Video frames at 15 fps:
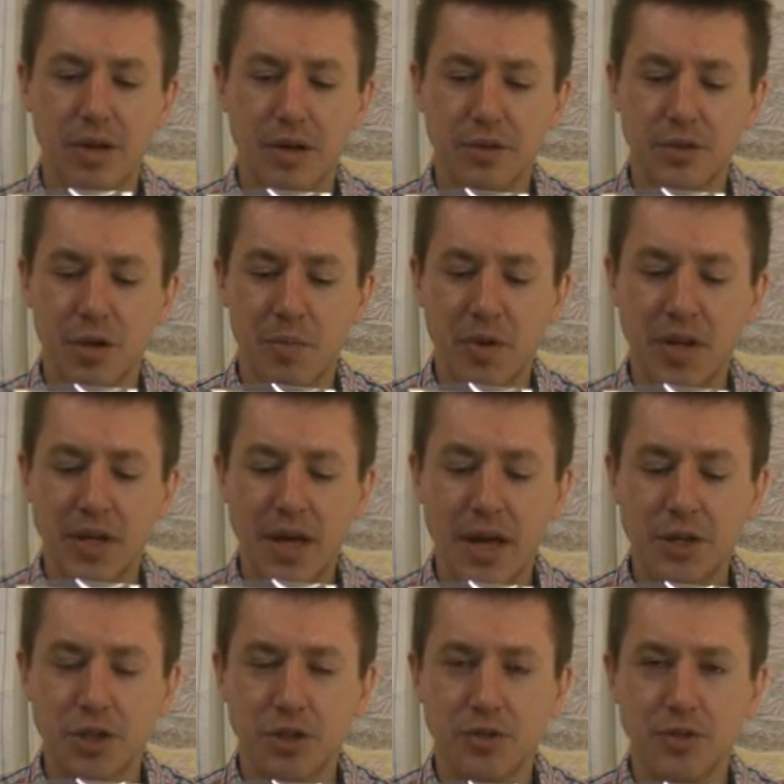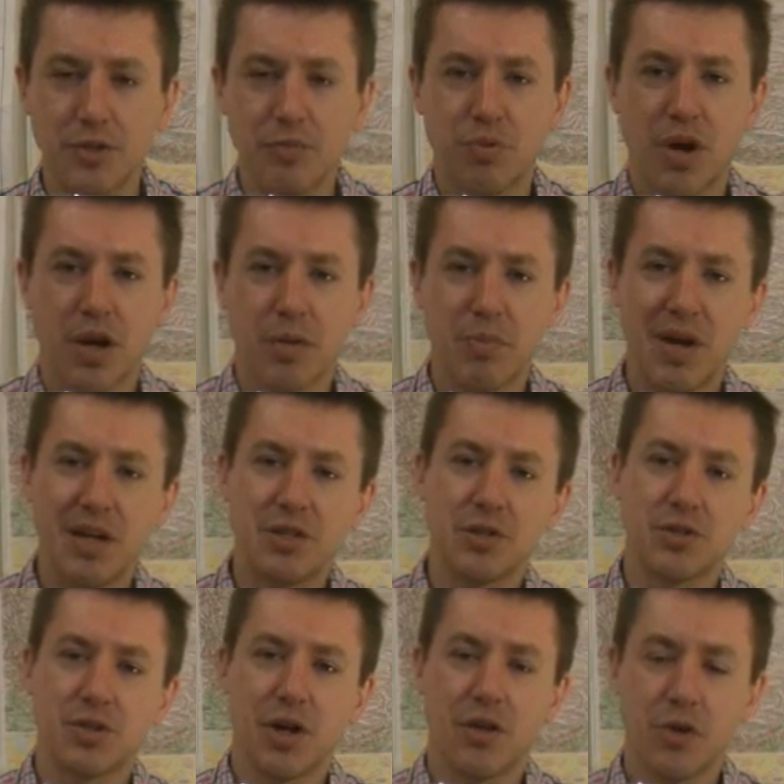Some indications of product
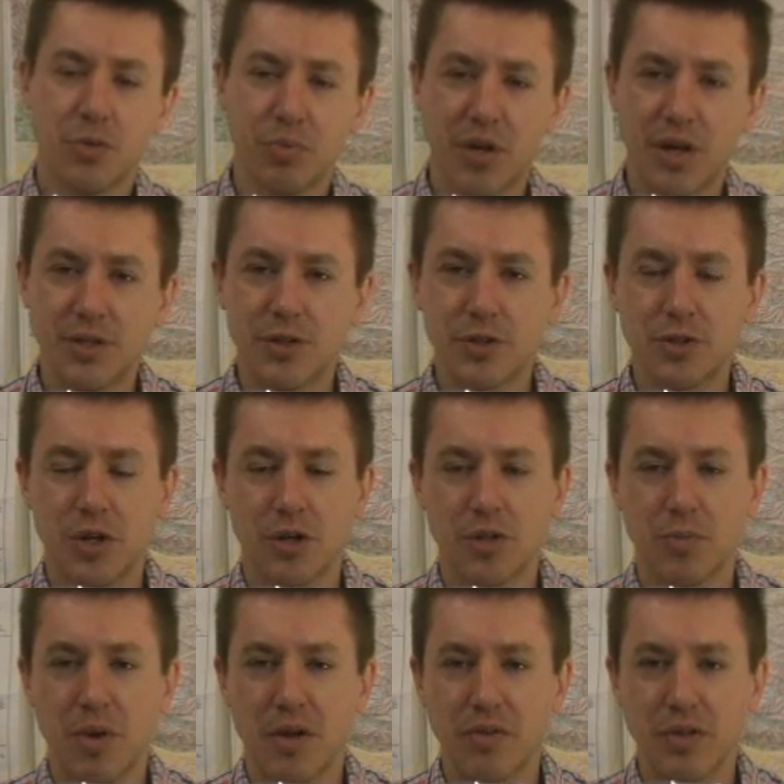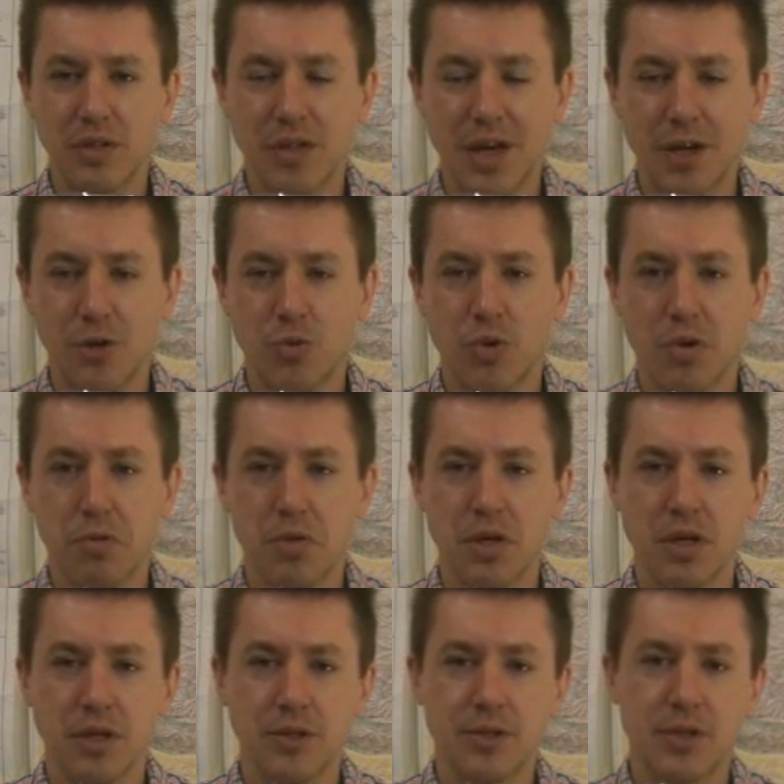pages, other places talked about that Kenilworth
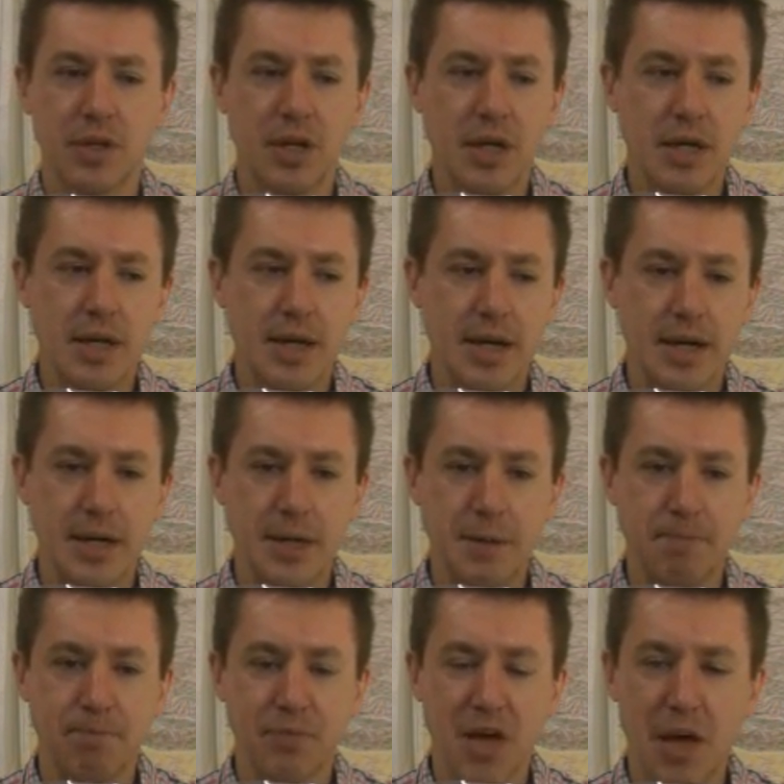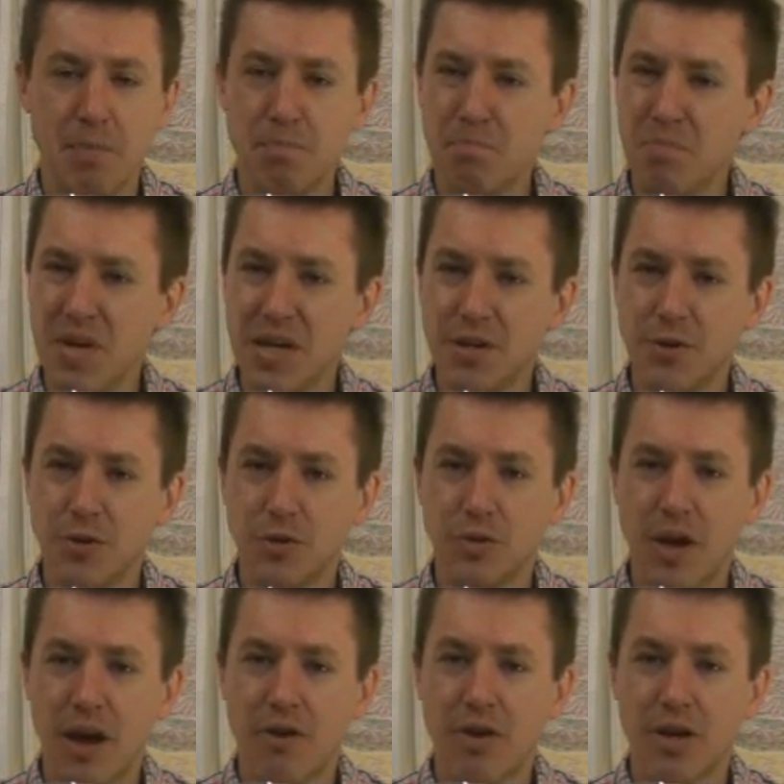is a
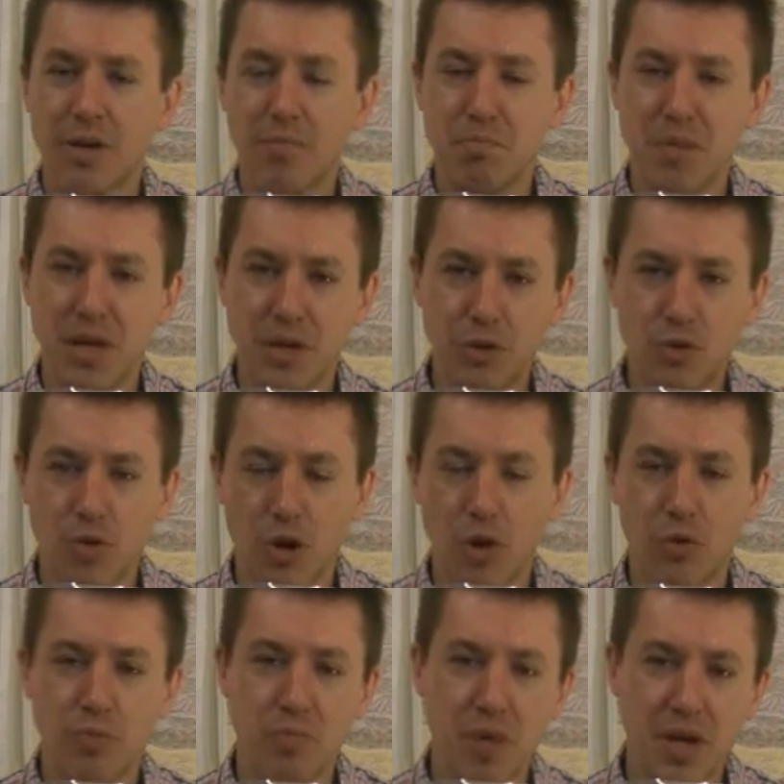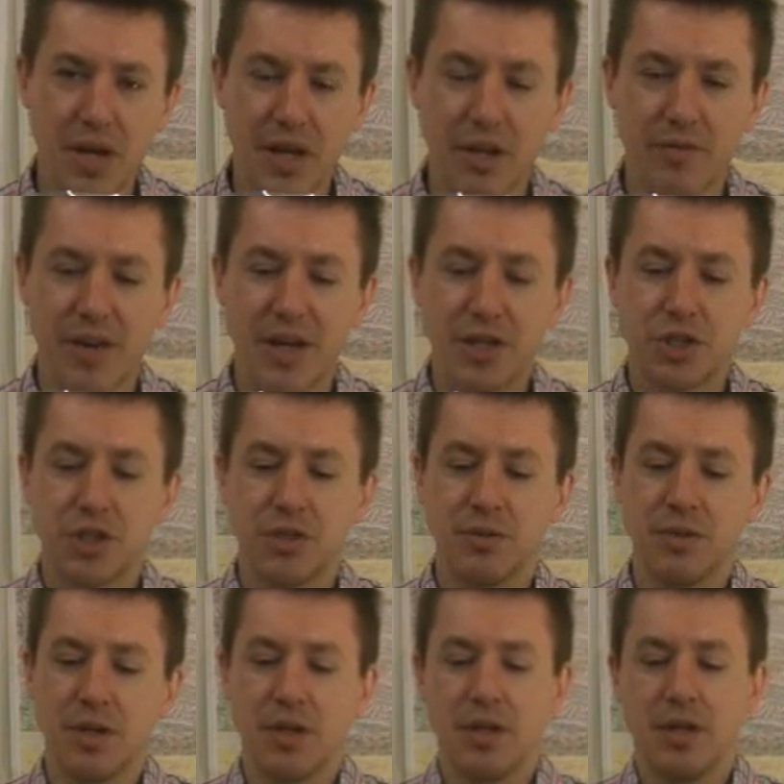mid-grown, mid-elevation.